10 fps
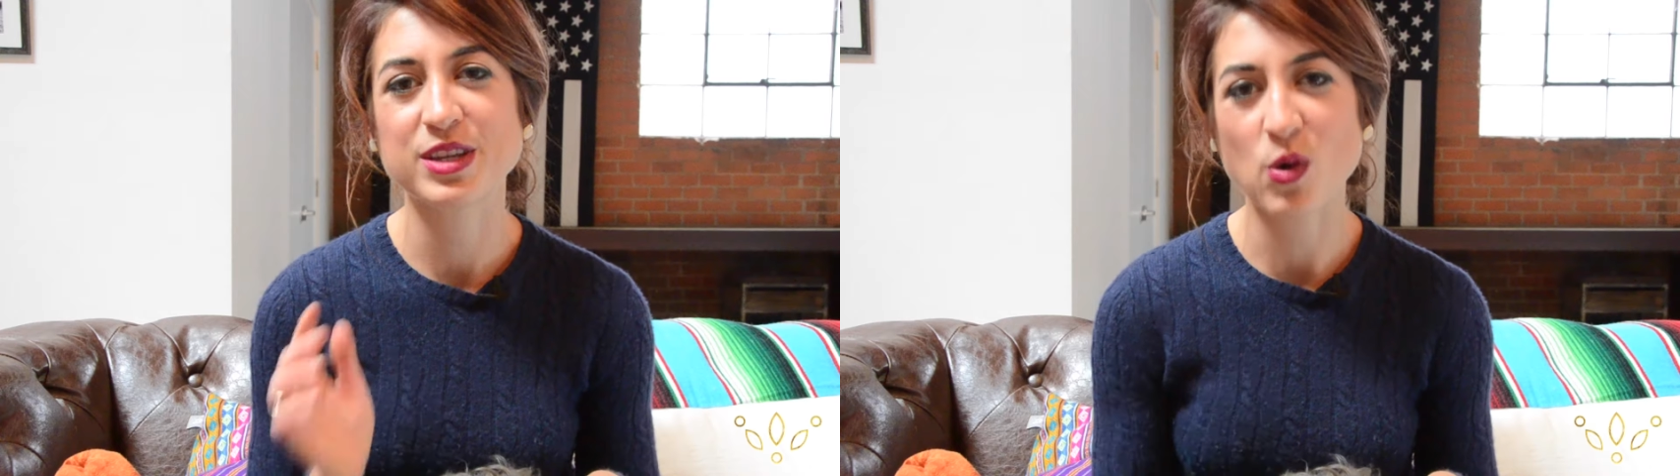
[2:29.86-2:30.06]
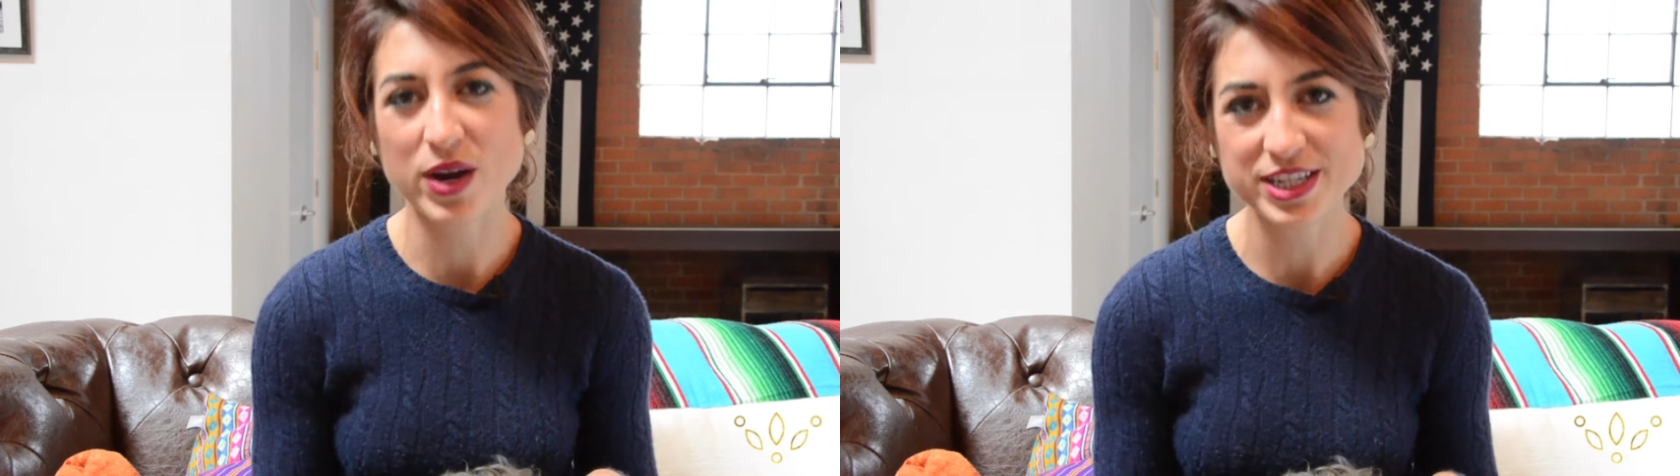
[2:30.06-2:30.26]

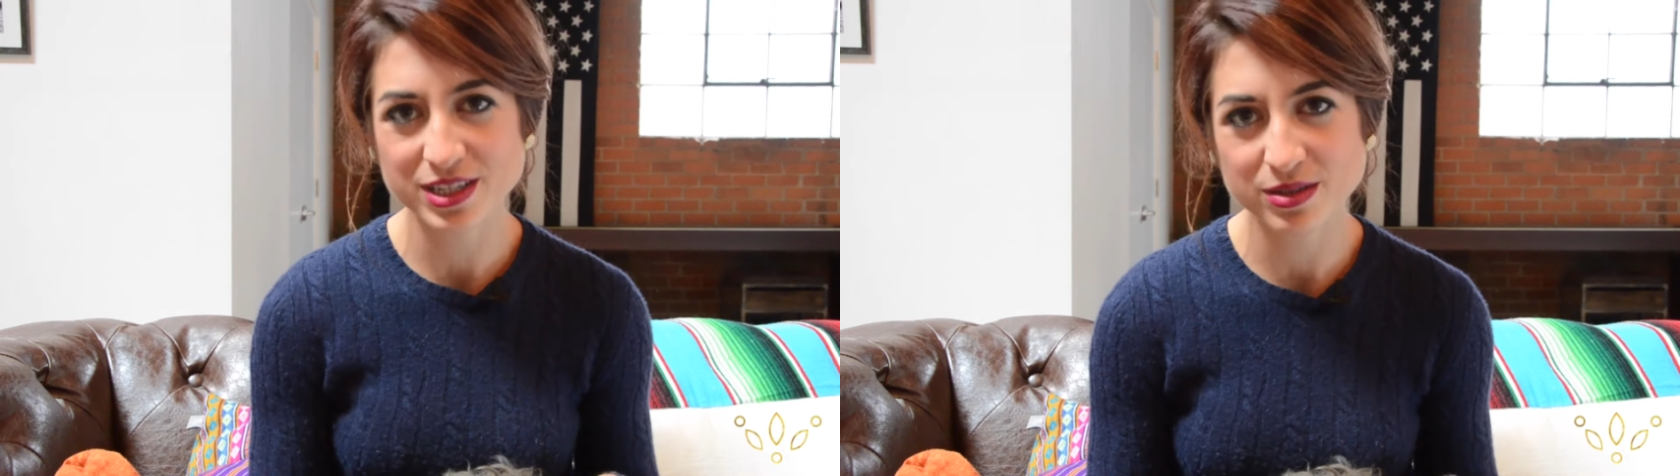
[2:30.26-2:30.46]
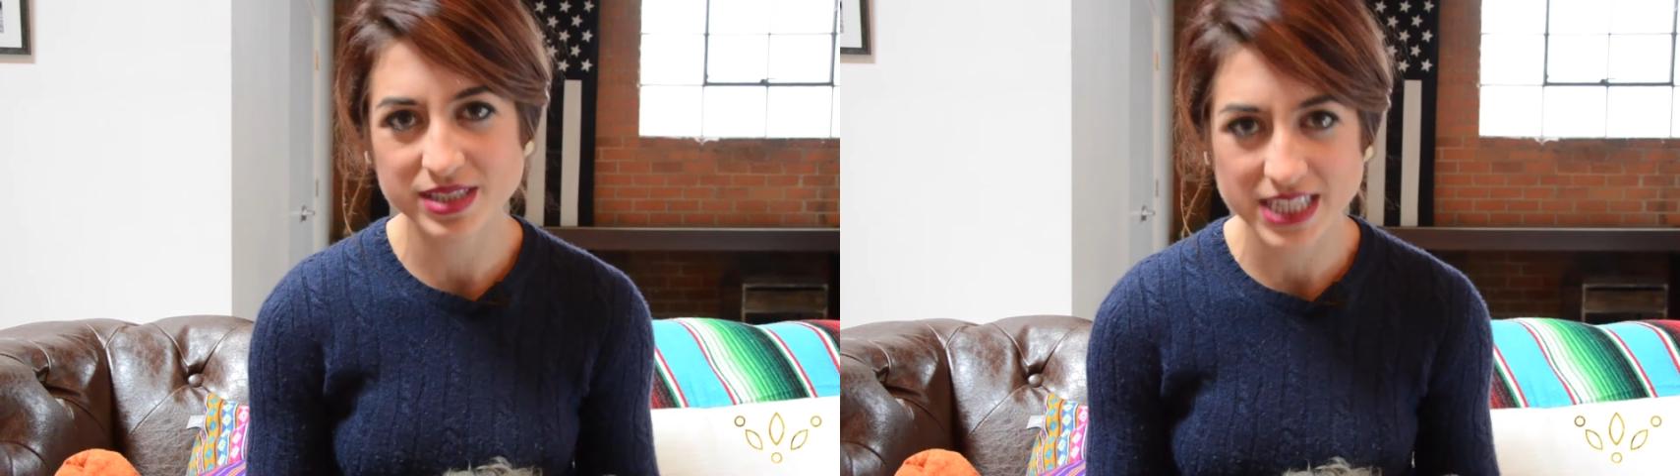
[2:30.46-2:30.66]
Going to
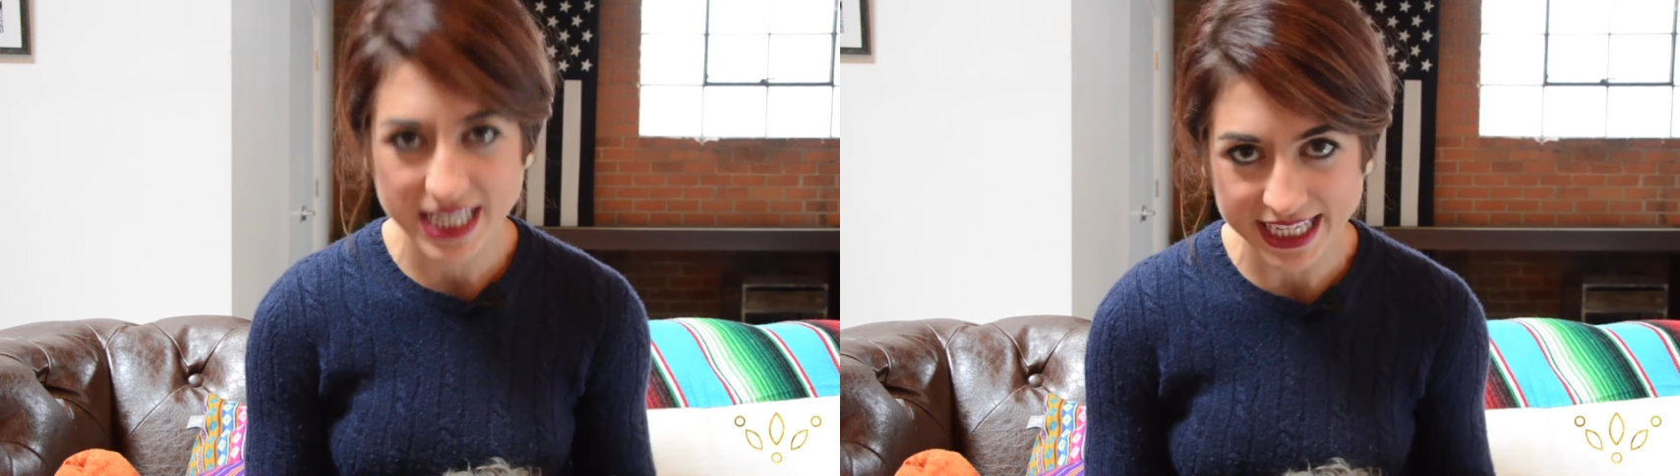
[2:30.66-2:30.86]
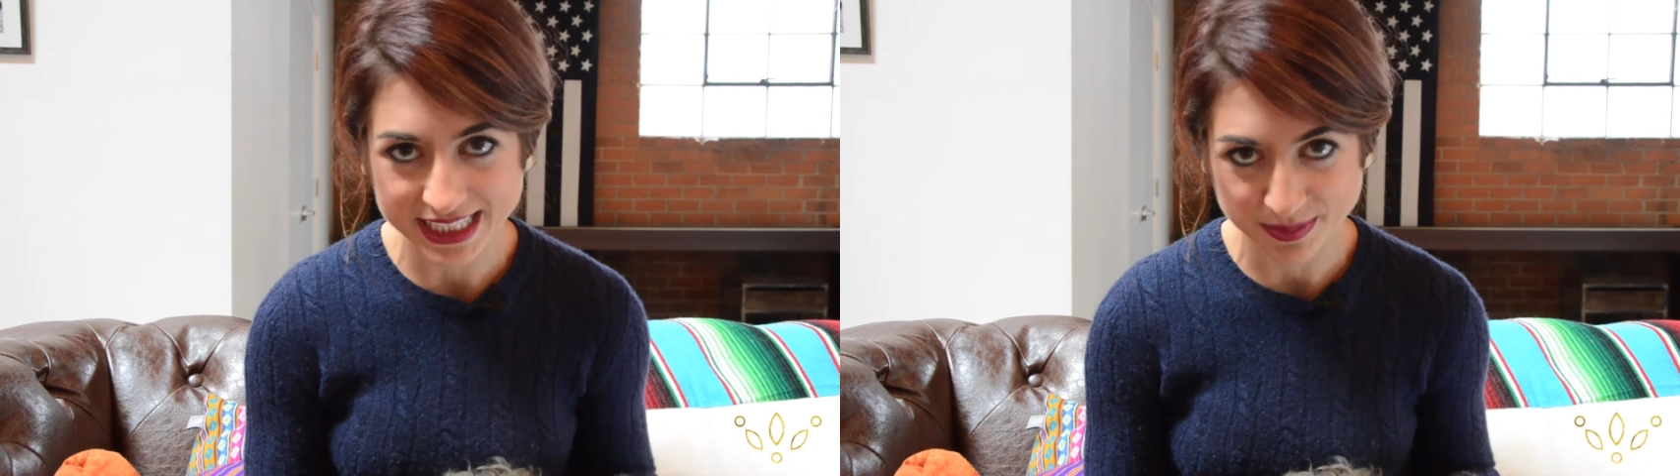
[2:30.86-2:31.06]
use
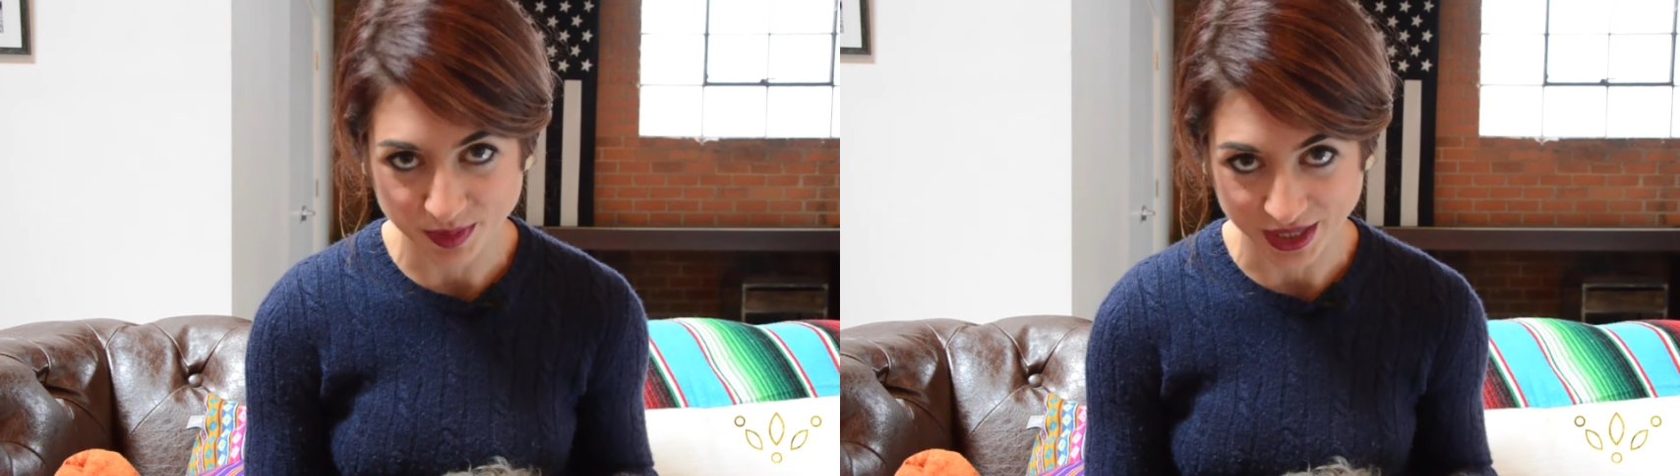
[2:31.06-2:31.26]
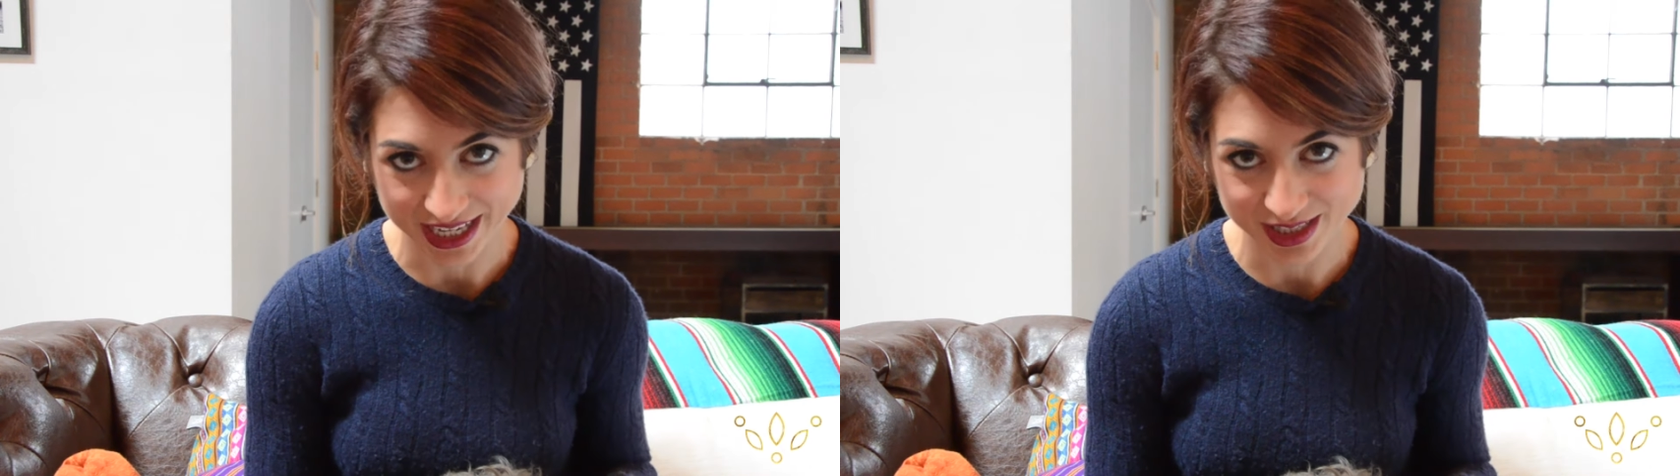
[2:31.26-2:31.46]

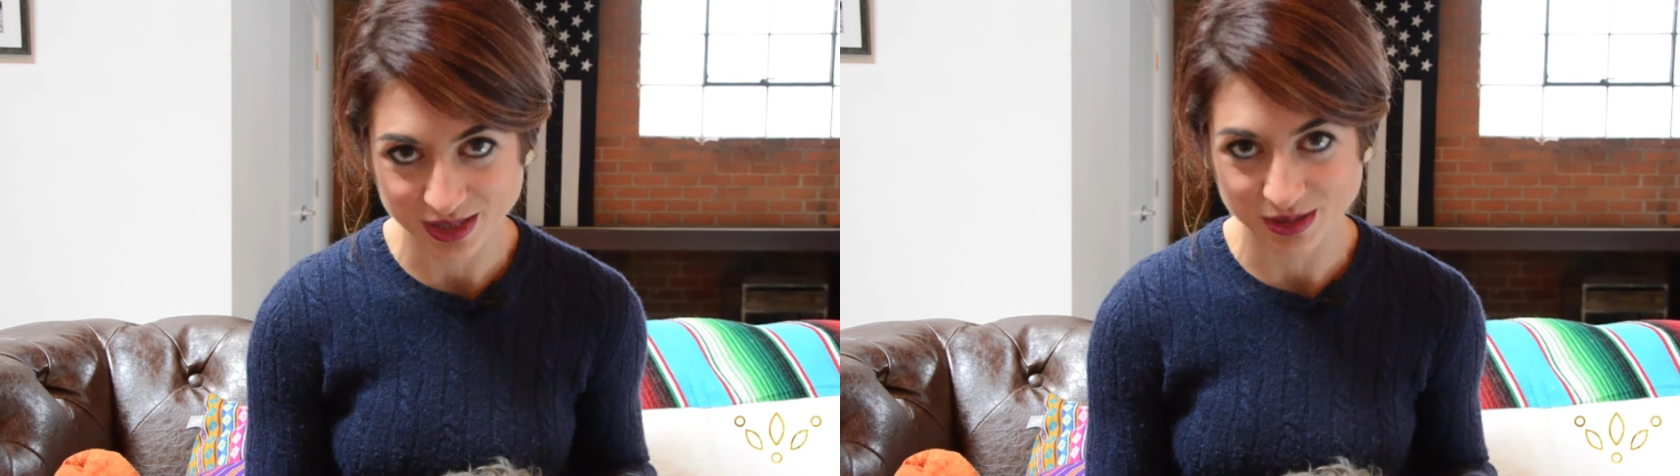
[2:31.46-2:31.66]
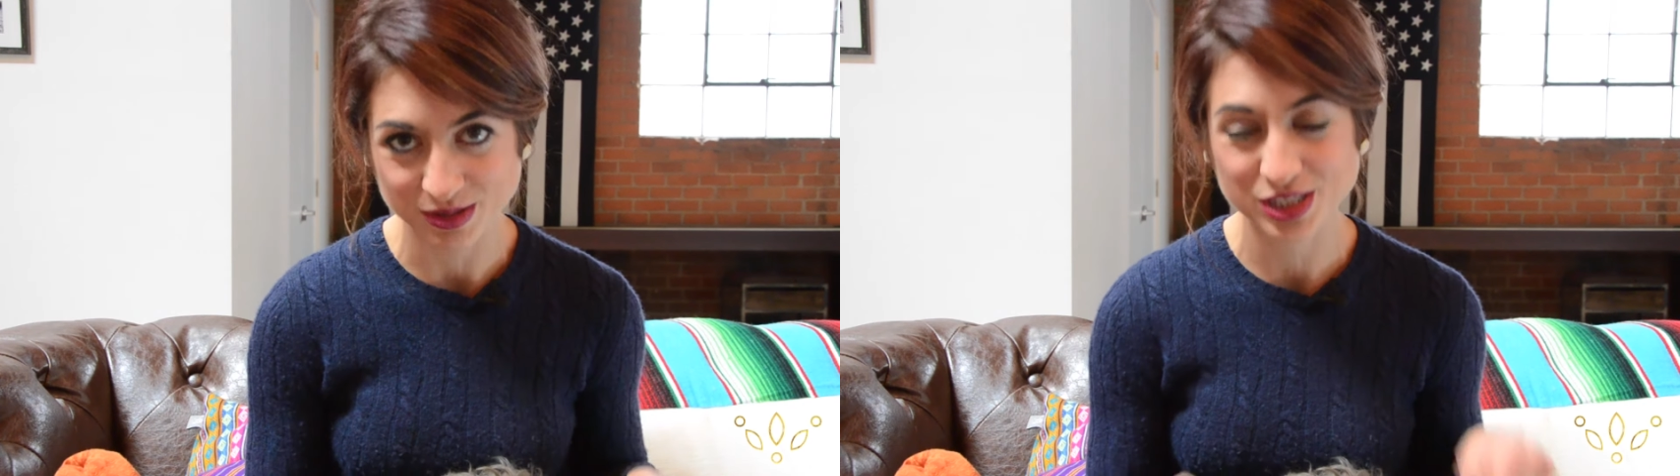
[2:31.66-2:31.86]
Teespring
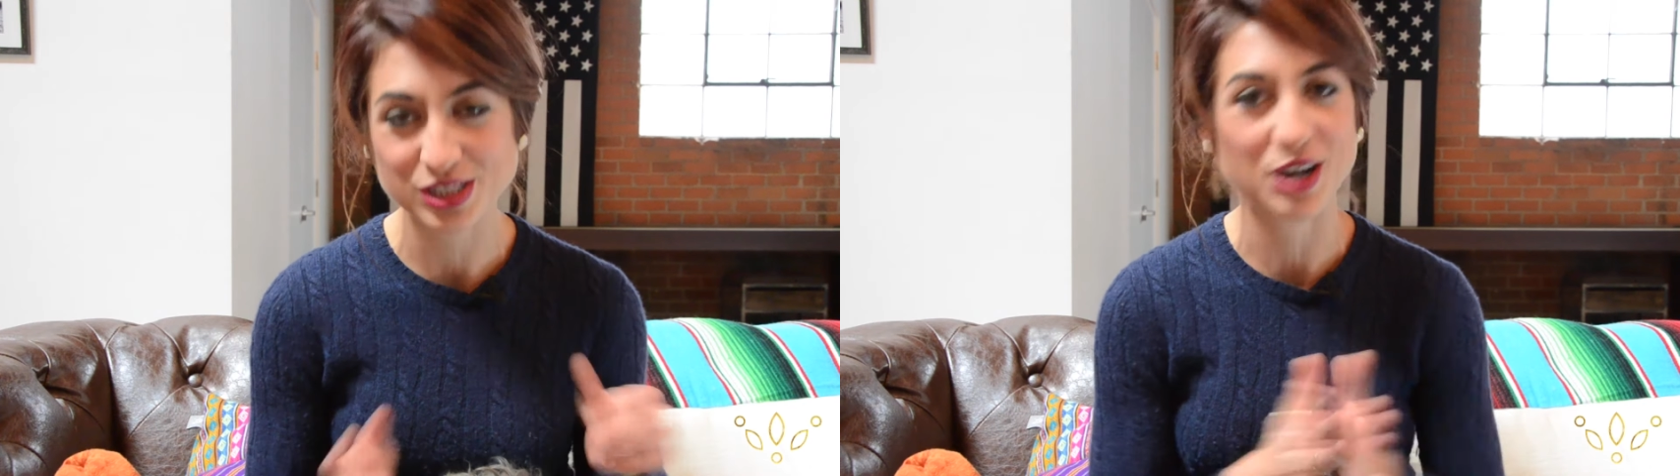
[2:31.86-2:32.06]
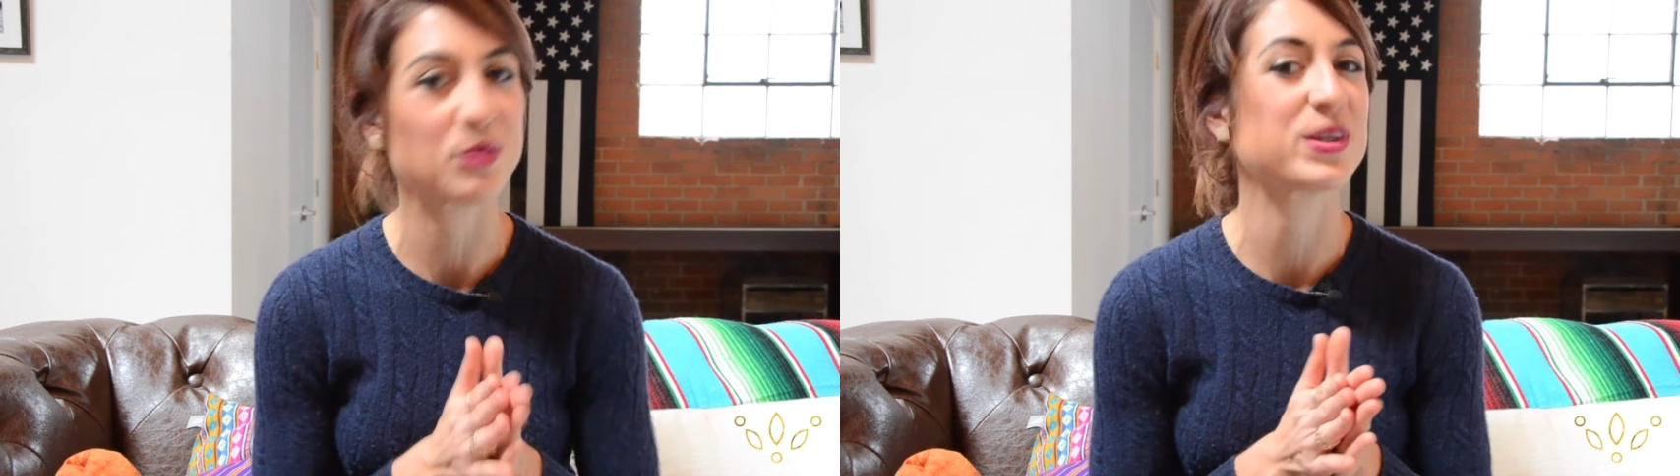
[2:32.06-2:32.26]
to
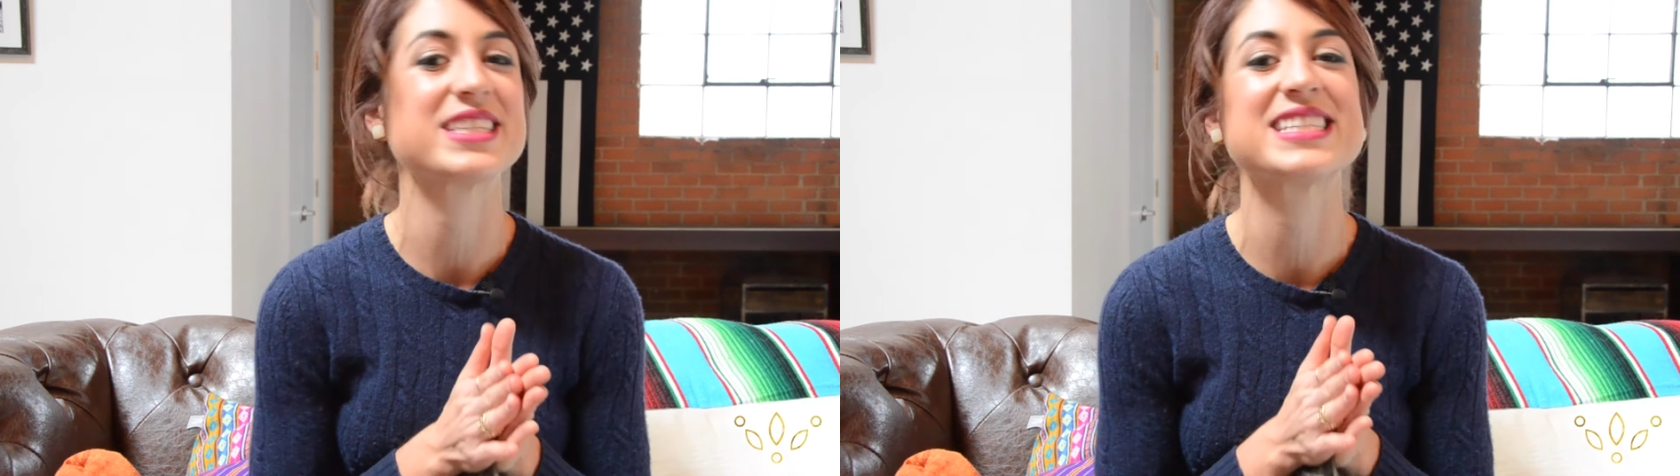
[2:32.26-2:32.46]
start with